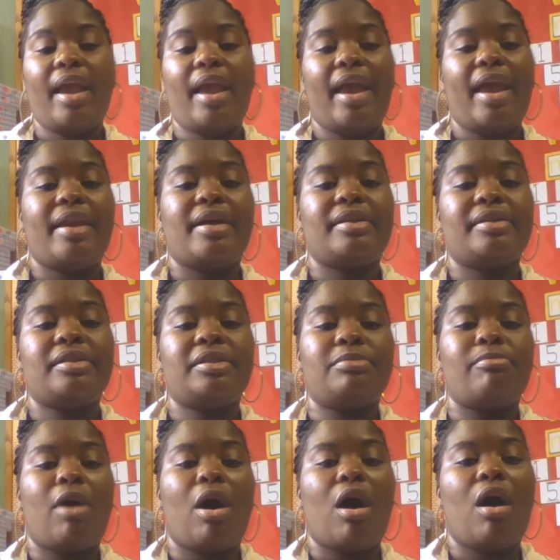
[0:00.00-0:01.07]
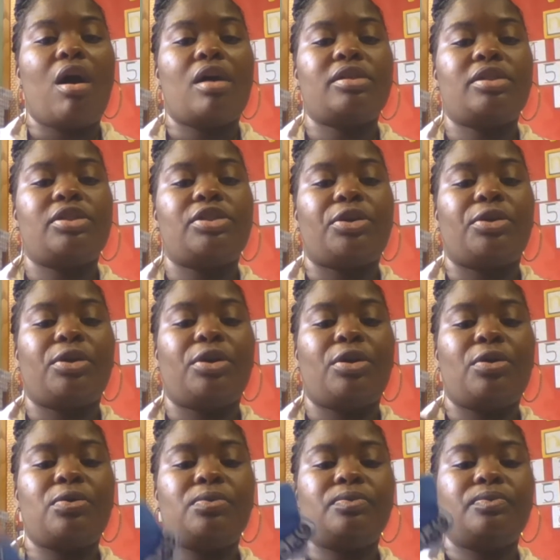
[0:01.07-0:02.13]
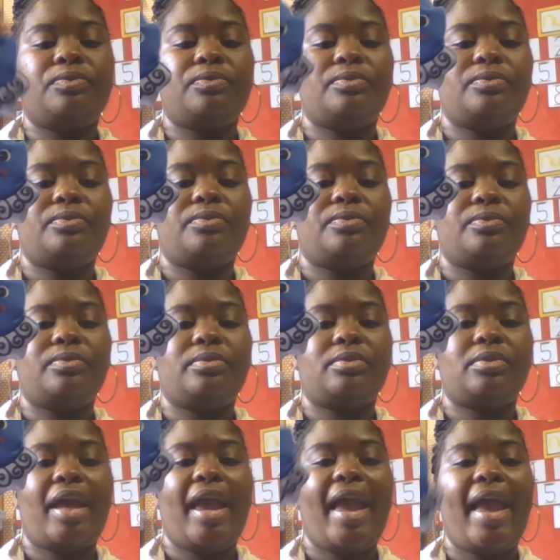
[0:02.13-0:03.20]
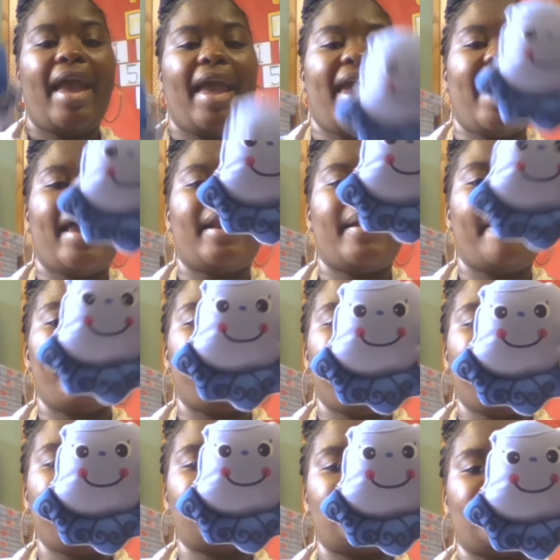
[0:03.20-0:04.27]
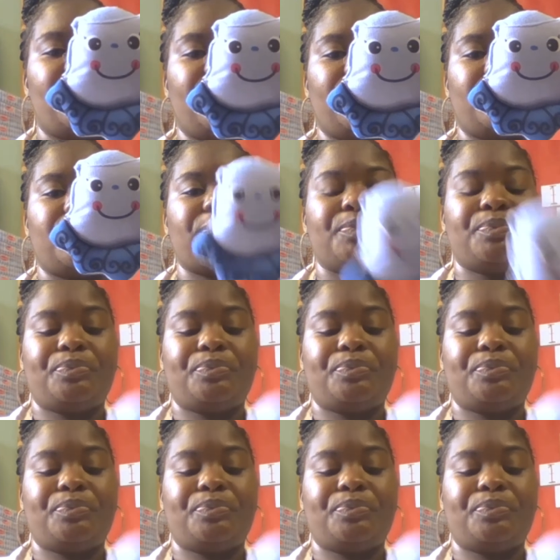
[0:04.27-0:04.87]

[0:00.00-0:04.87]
and a small circle, and a big circle.